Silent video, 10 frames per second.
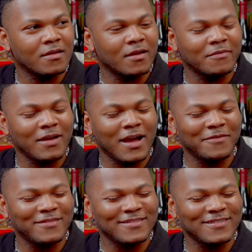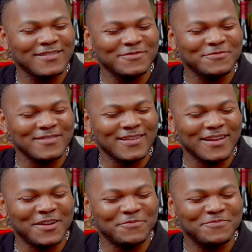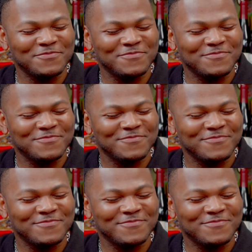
yeah, yeah. It's uh, amazing. Yeah. Just